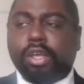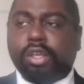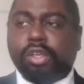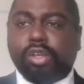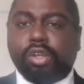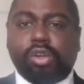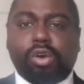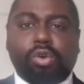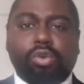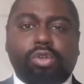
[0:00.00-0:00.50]

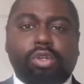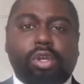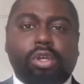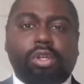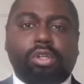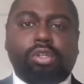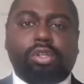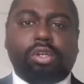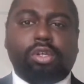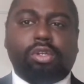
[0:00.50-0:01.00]
you know,
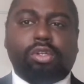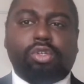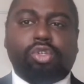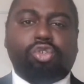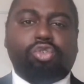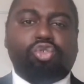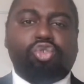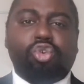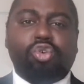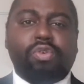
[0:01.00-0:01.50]
the
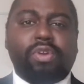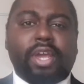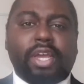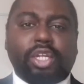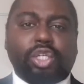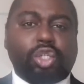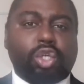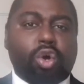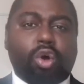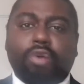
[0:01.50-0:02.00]
true
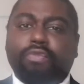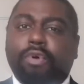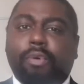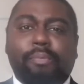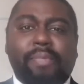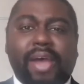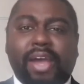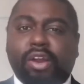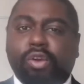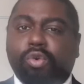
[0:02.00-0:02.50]
nature of a
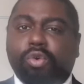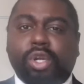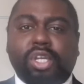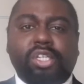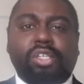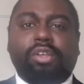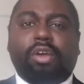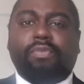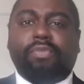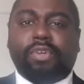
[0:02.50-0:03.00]
man and all that
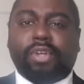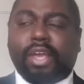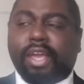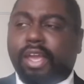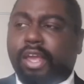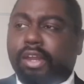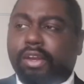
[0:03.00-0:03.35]
stuff there.